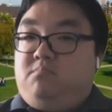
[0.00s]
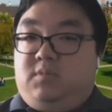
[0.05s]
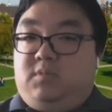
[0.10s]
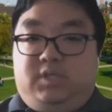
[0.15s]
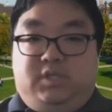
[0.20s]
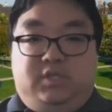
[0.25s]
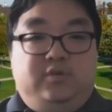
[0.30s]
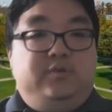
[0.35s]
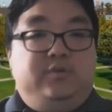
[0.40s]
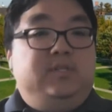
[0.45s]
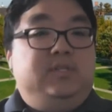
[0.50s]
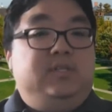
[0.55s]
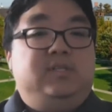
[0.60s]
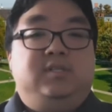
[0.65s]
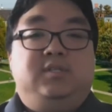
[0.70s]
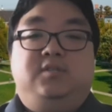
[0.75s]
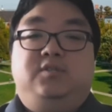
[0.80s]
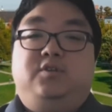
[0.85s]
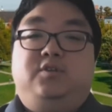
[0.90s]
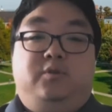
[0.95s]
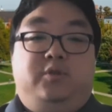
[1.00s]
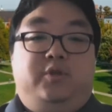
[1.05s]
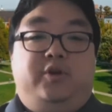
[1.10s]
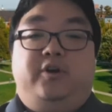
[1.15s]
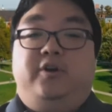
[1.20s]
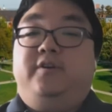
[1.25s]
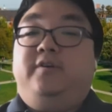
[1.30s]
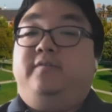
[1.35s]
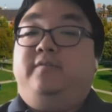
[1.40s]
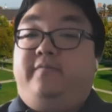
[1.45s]
students to
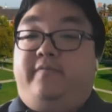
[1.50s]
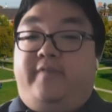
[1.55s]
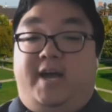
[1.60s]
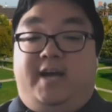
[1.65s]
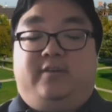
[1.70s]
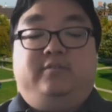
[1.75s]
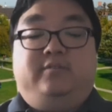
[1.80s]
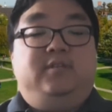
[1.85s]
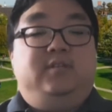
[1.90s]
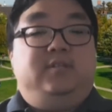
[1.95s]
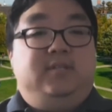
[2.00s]
learn, faculty